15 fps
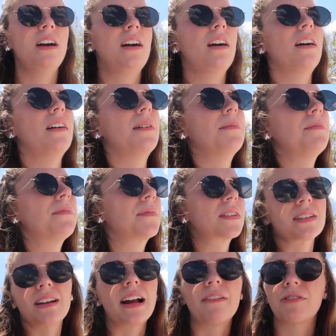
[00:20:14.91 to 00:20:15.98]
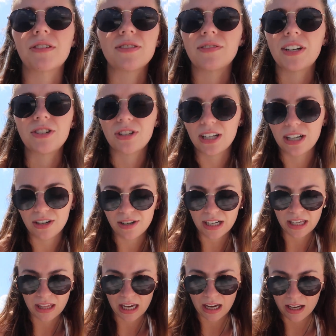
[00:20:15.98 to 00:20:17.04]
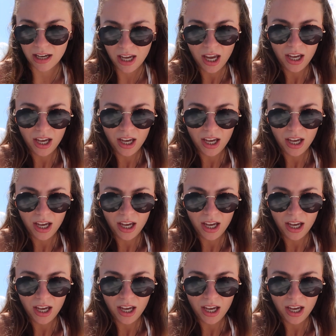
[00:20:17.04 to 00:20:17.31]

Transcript: because um, I didn't have a reservation here or anything.